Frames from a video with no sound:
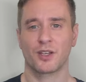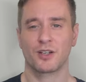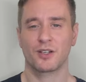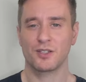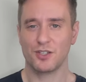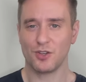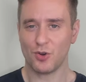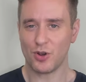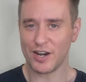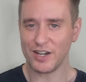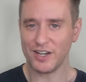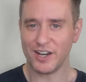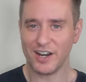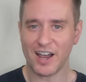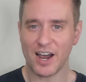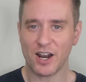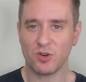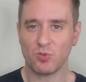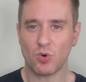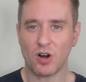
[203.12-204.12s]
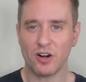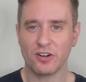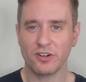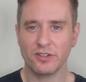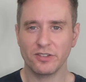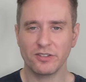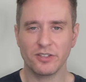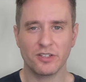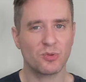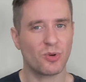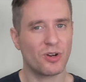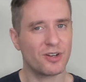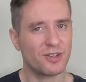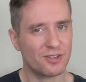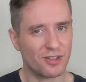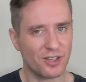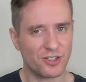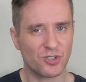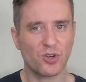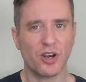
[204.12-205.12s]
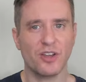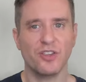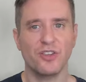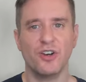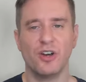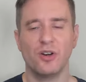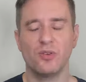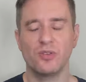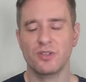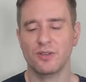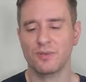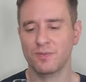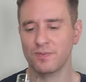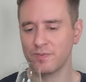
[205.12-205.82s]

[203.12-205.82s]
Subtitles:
So I did add water to this one. Let's try the nose.